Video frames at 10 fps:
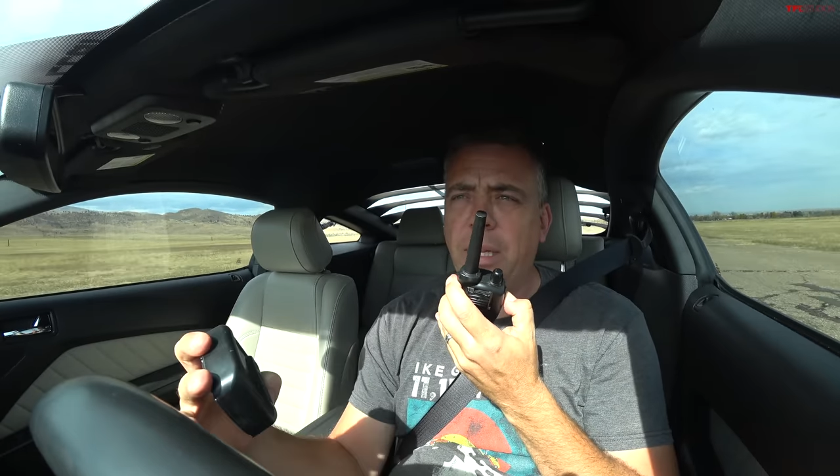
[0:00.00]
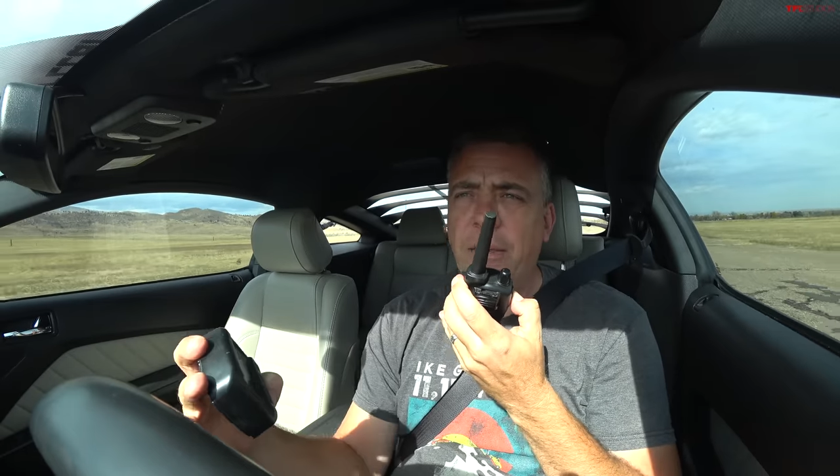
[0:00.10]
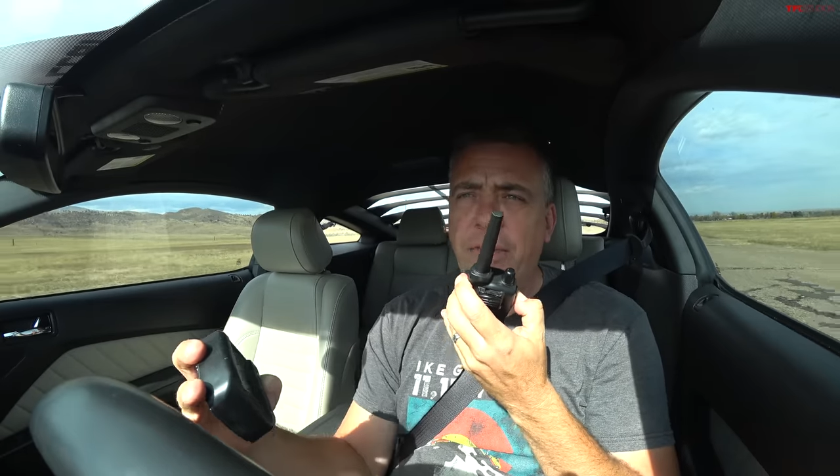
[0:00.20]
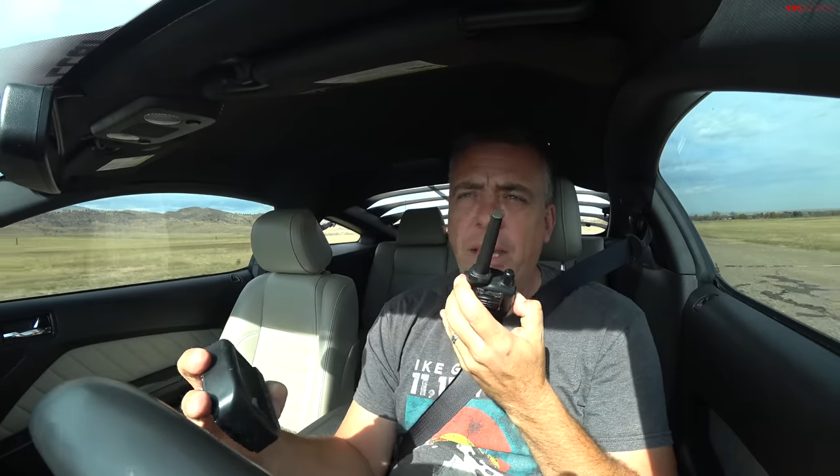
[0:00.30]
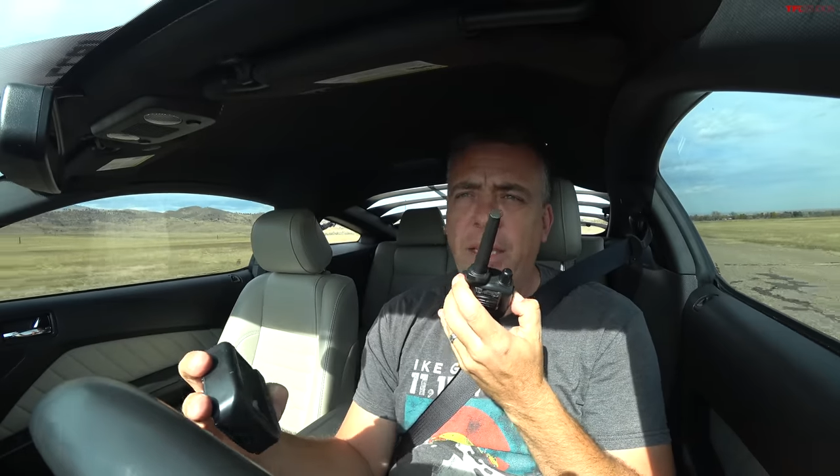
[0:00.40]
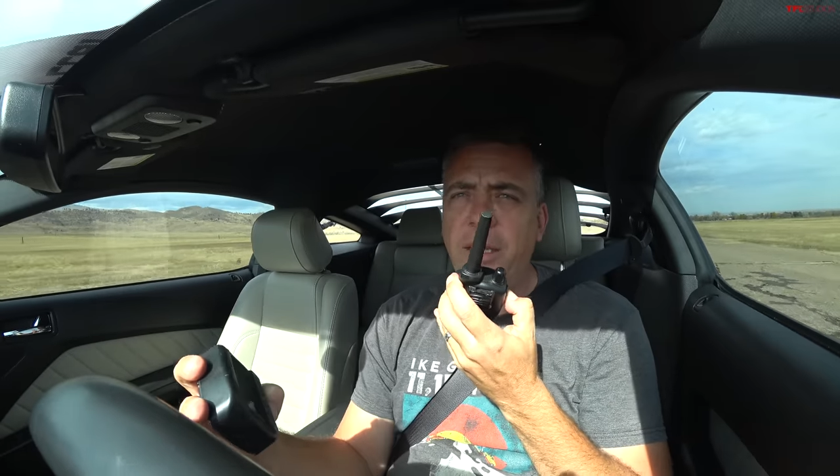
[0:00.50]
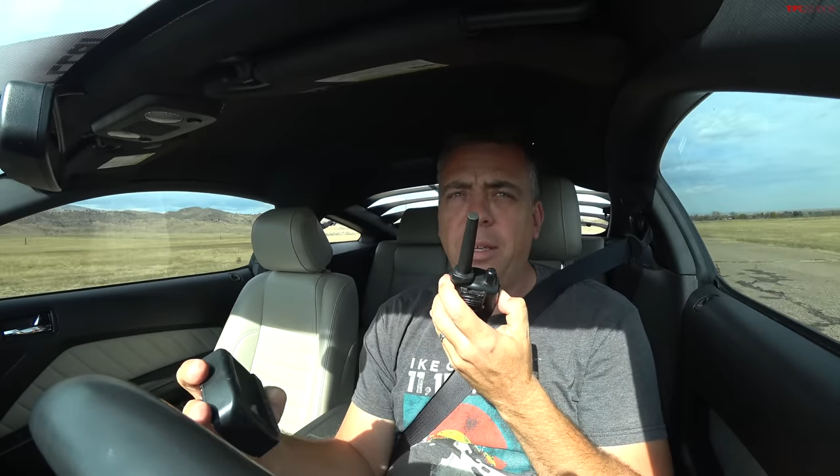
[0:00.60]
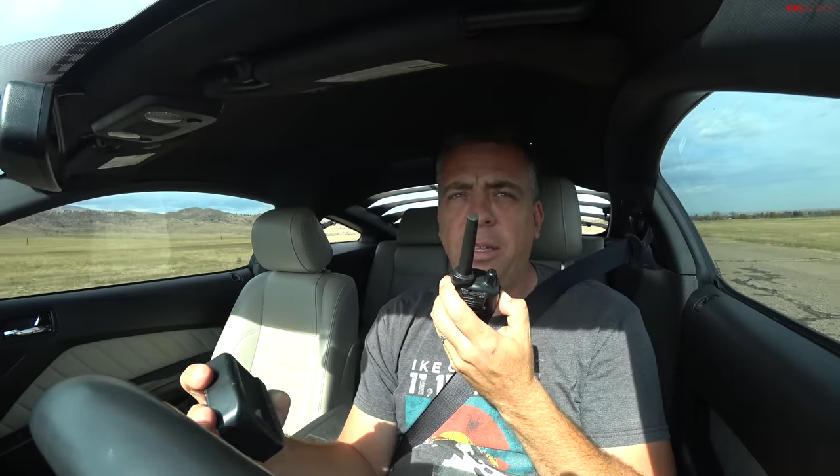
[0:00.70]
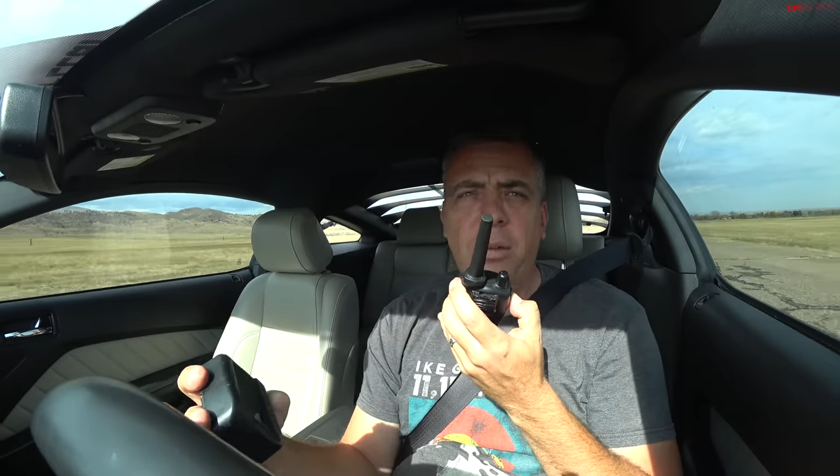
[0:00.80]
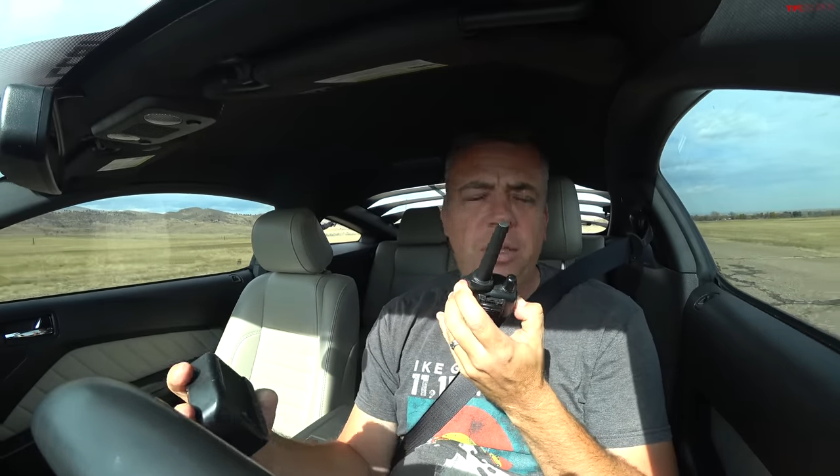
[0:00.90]
and I think
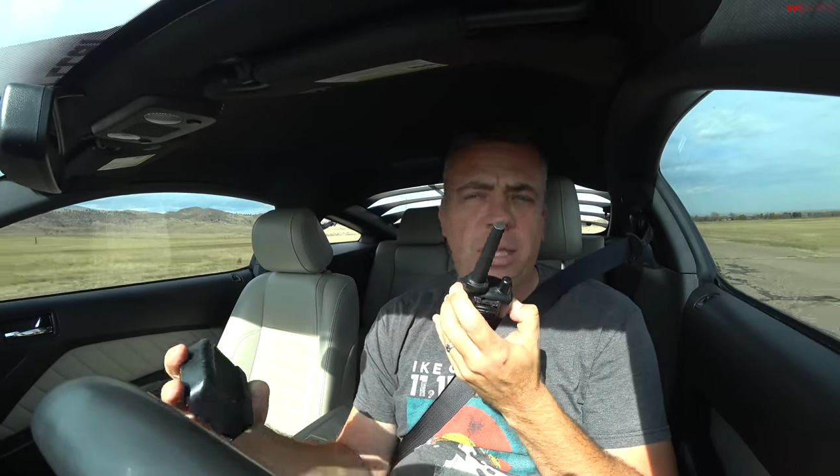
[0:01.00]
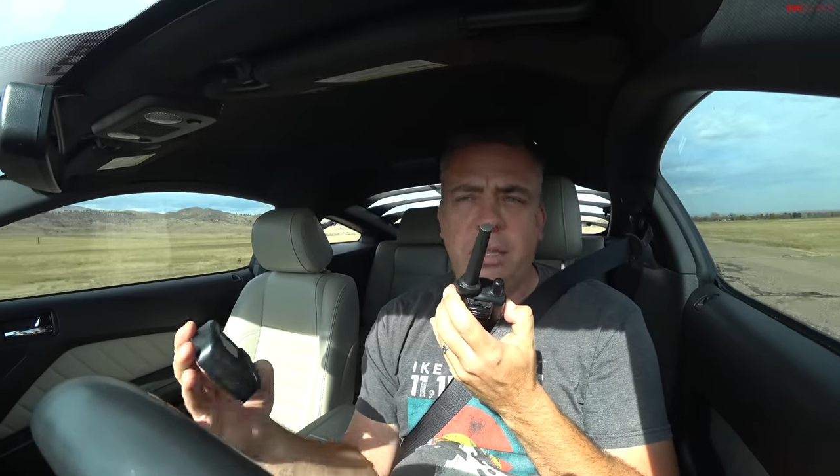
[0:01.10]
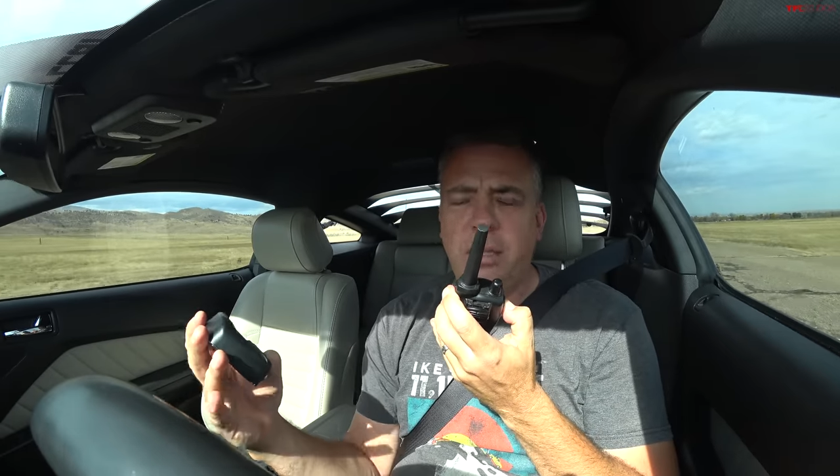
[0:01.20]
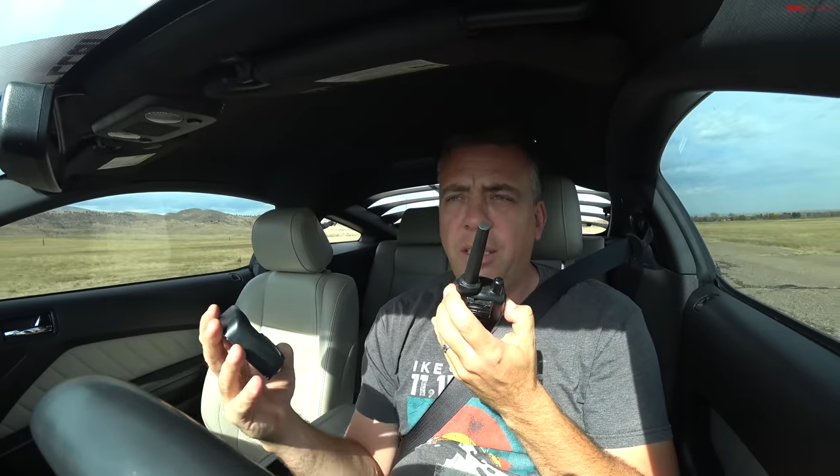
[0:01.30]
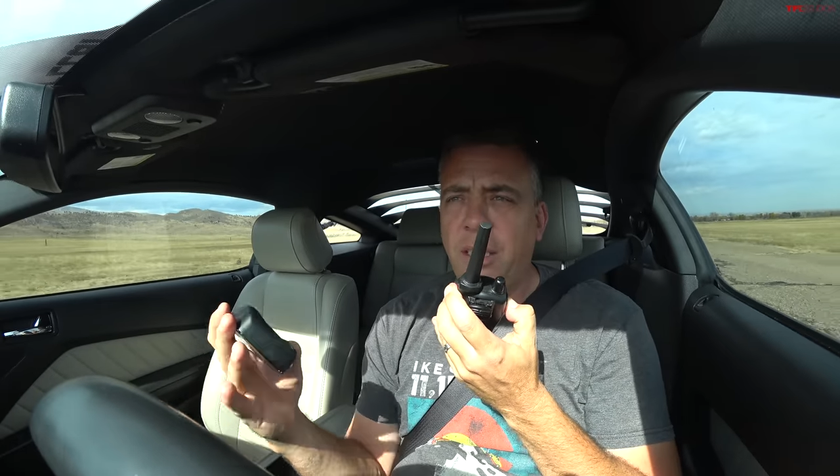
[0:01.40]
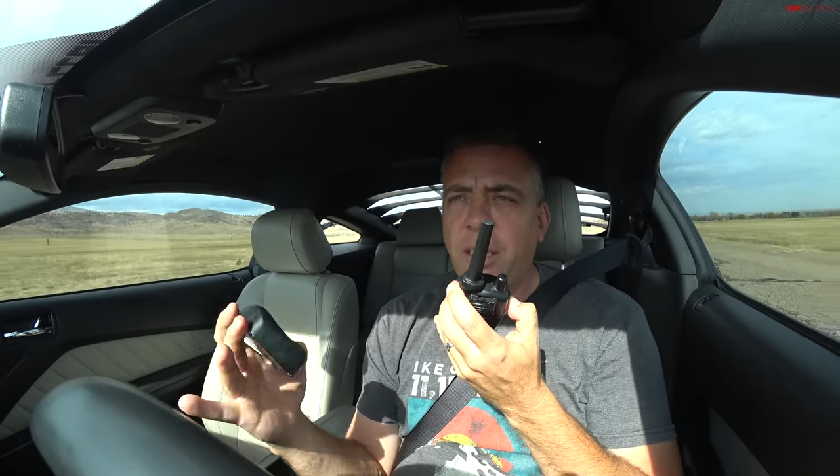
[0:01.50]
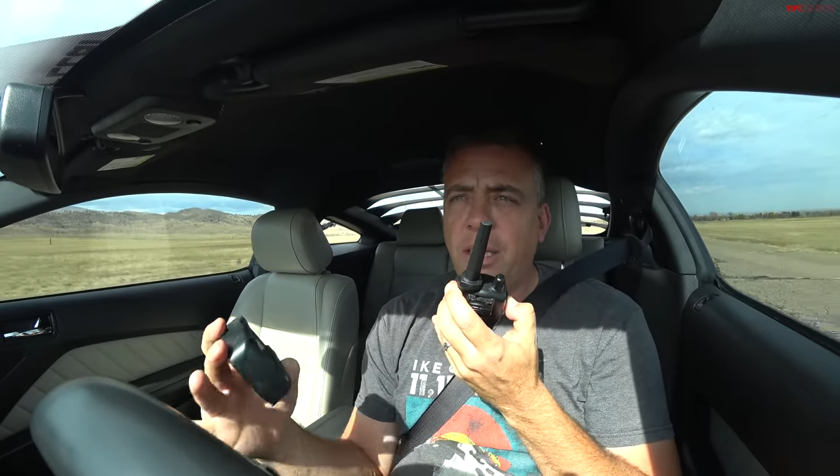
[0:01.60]
you just